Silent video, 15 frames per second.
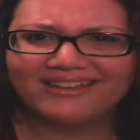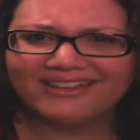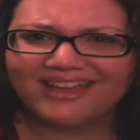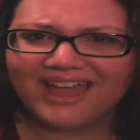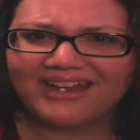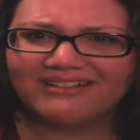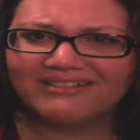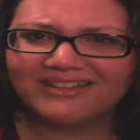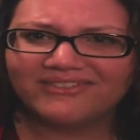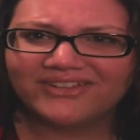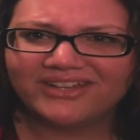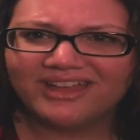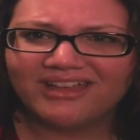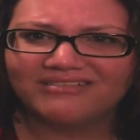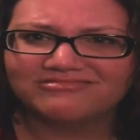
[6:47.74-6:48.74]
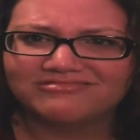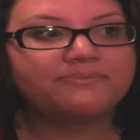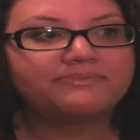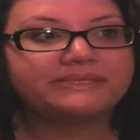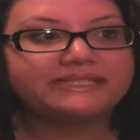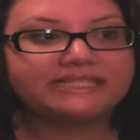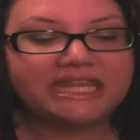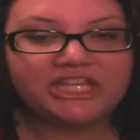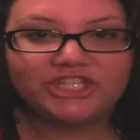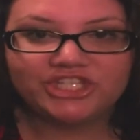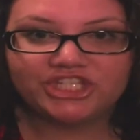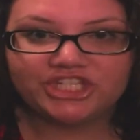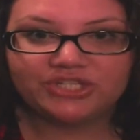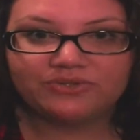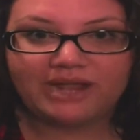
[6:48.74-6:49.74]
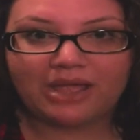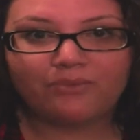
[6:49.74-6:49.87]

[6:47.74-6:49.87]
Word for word: I don't even know. Stay tuned.